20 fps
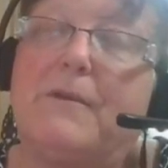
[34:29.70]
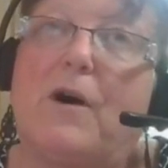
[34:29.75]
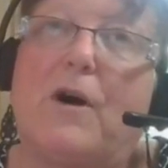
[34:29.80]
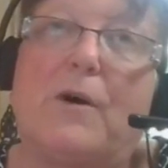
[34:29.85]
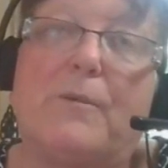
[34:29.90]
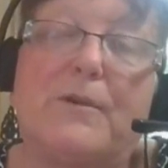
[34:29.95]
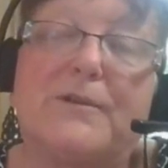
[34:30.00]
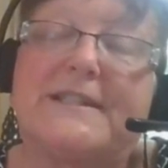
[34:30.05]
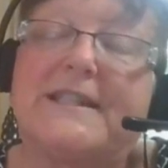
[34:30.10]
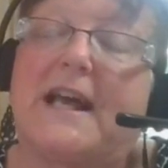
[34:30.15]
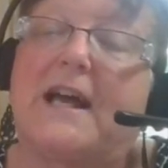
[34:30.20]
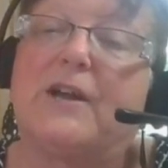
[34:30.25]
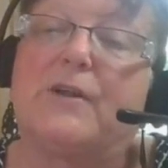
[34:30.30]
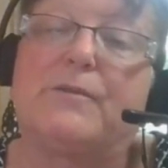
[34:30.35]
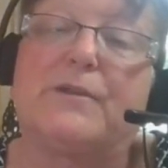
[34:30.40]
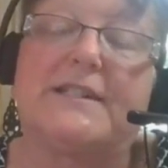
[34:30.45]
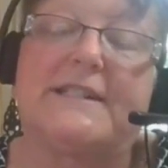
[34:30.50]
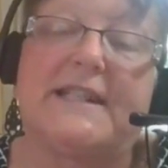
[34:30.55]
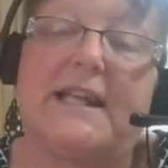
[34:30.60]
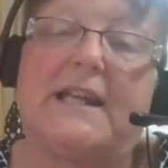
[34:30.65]
almost
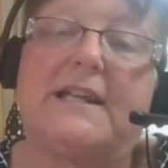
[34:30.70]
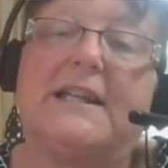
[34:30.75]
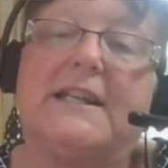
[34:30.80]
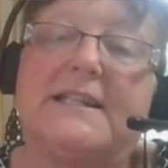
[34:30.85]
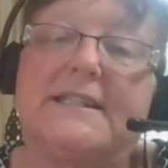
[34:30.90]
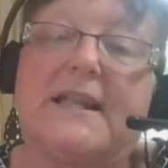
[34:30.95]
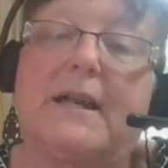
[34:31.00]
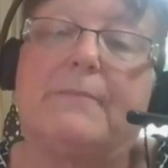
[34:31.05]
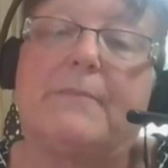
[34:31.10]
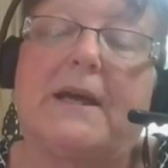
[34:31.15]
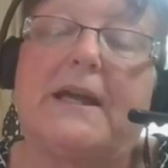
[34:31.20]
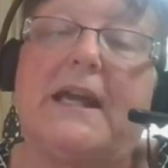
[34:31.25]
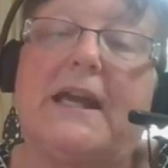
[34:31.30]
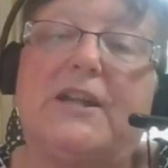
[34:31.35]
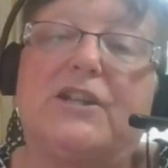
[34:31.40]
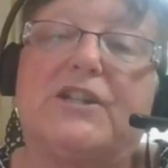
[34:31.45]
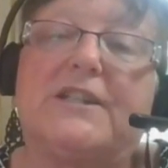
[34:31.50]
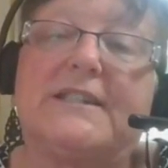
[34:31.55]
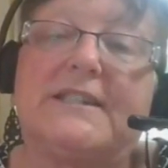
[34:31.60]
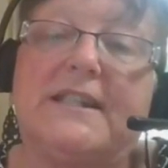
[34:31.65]
100% is done by
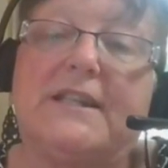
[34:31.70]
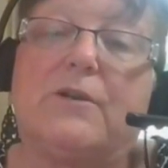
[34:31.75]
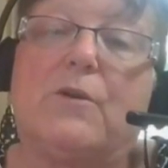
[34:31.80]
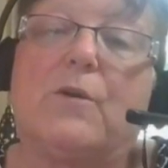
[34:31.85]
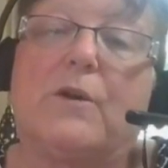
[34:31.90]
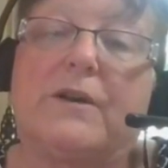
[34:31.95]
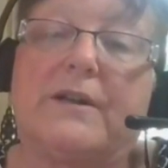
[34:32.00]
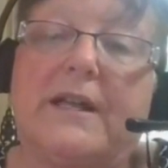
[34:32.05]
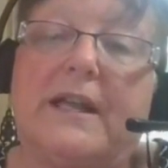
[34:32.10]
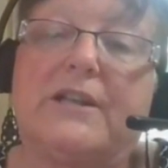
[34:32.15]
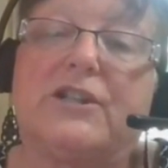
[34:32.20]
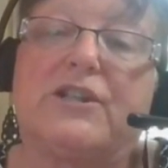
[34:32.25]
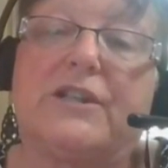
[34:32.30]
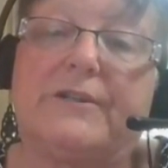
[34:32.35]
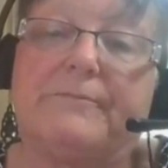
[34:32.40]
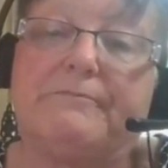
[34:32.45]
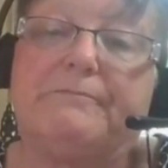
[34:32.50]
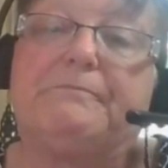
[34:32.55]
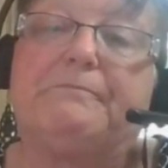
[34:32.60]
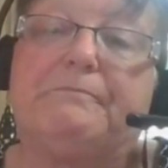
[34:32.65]
agency
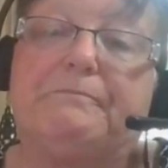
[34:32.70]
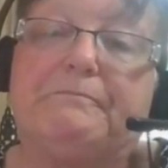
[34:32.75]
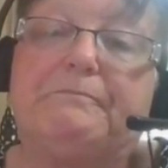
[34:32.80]
coordination.